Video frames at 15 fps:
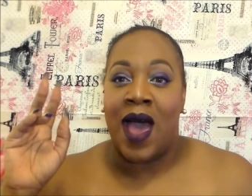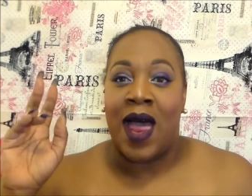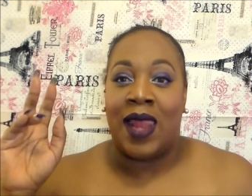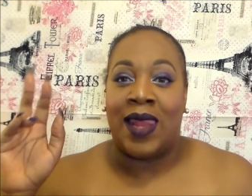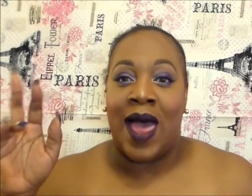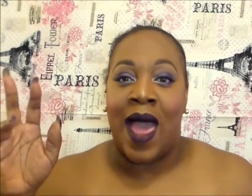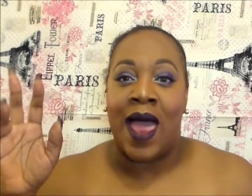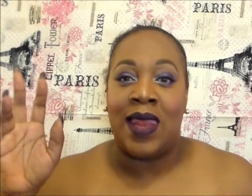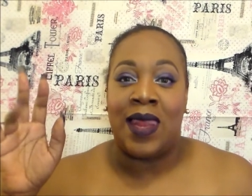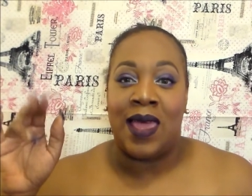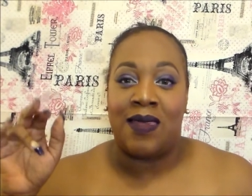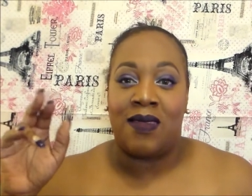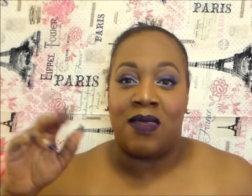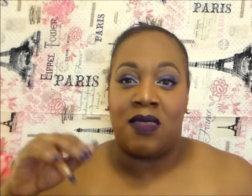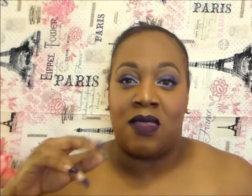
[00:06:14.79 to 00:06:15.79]
a lot
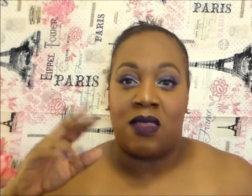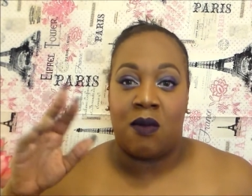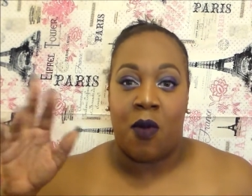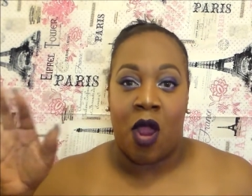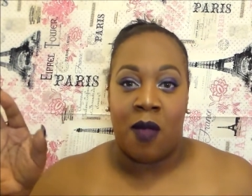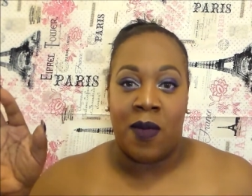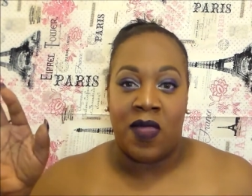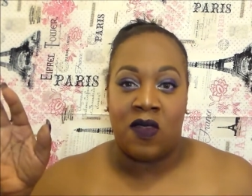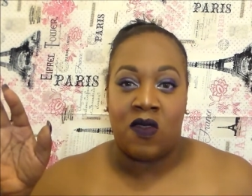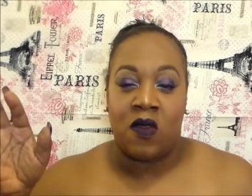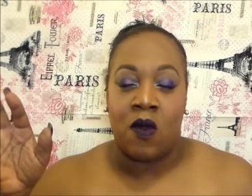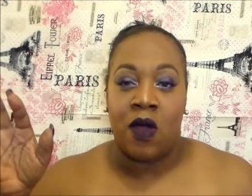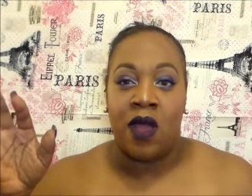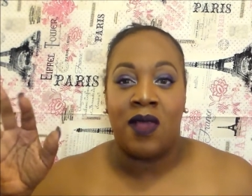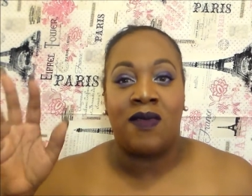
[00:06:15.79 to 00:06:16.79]
less in the department
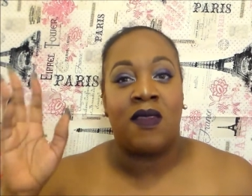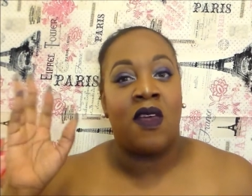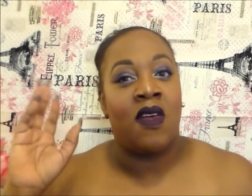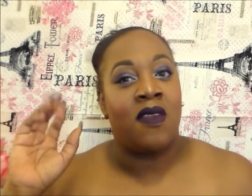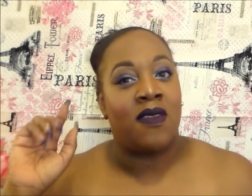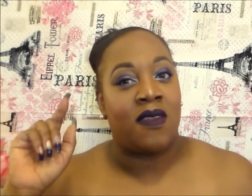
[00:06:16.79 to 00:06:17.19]
stores